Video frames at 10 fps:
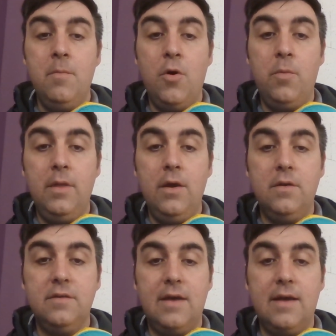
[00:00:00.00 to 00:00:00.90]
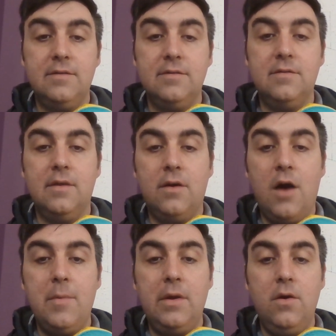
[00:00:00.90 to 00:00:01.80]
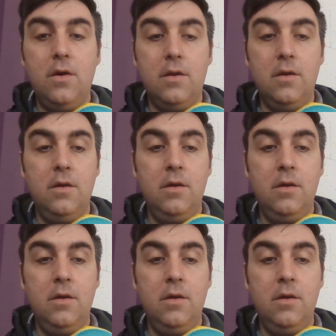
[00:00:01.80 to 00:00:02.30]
Pope Leo discusses the common good,